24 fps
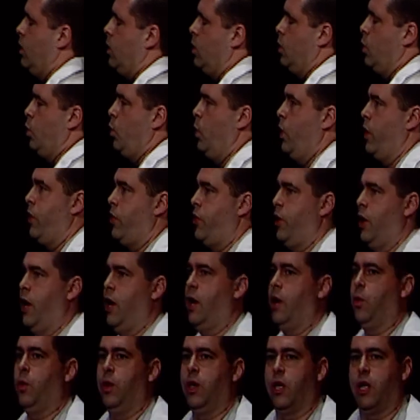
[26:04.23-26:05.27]
with
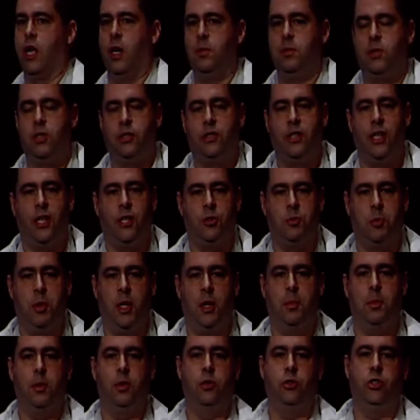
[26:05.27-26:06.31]
when it comes to
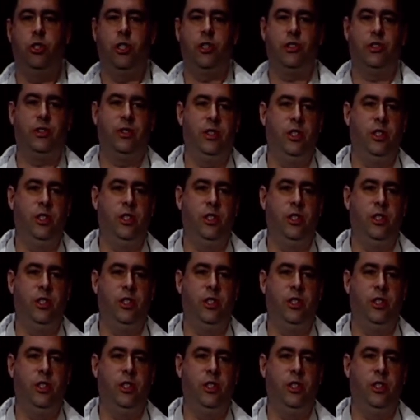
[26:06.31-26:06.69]
salespeople, just,